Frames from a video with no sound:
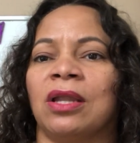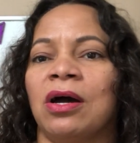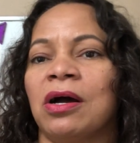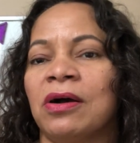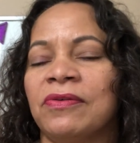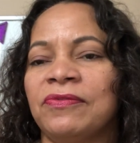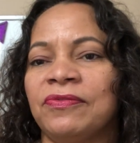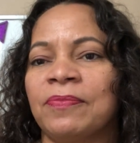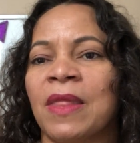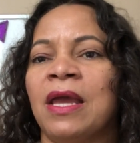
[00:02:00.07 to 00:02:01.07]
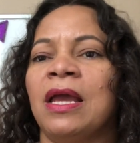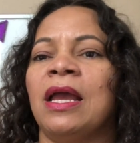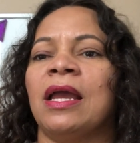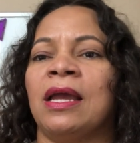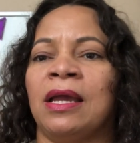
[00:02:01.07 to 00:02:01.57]
love
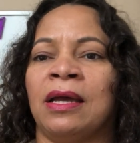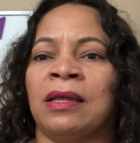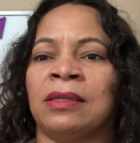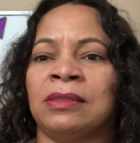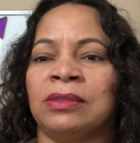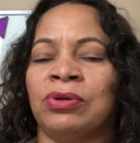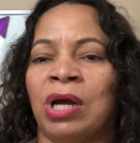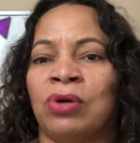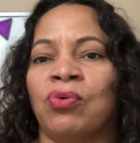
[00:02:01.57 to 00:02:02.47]
and you are